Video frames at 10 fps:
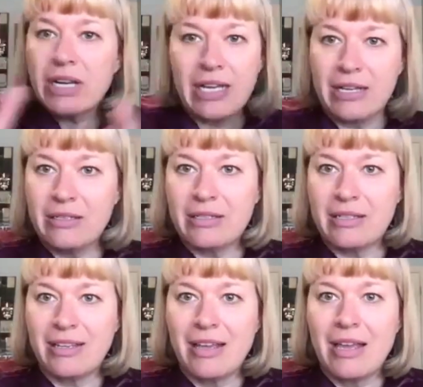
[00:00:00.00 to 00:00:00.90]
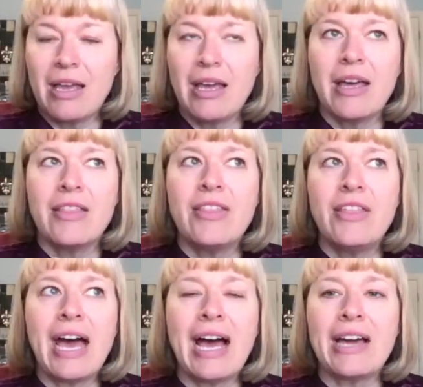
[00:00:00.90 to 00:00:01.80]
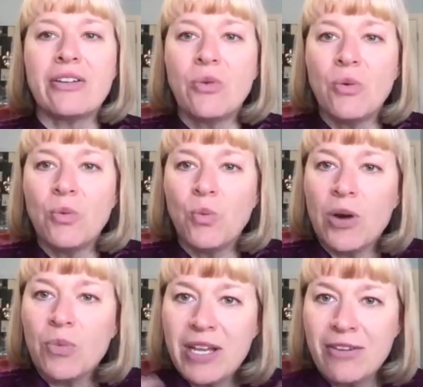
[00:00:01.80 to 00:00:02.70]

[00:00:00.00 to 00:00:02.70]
it is, that when